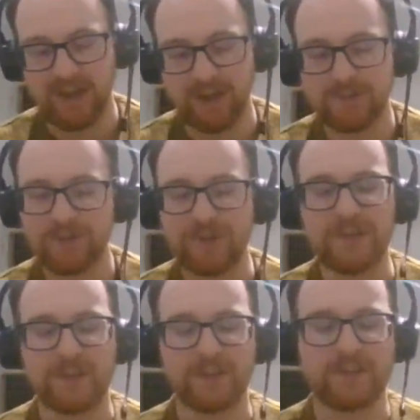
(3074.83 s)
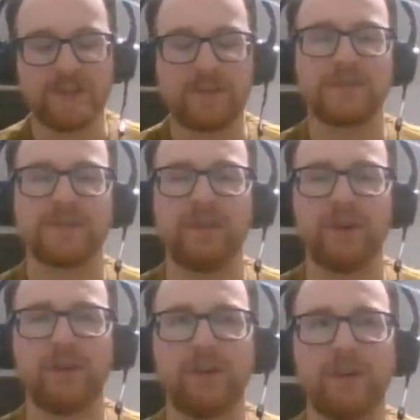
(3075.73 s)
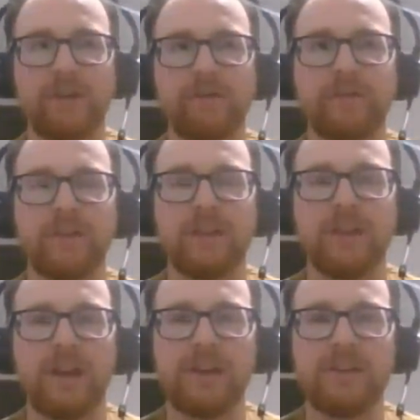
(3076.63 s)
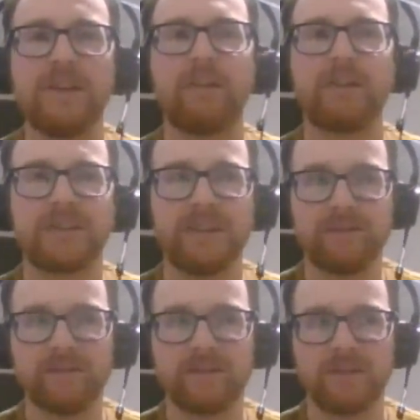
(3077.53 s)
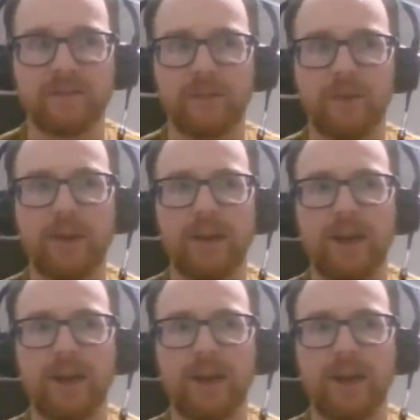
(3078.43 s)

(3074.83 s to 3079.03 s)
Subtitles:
I would agree in terms of narrative for it.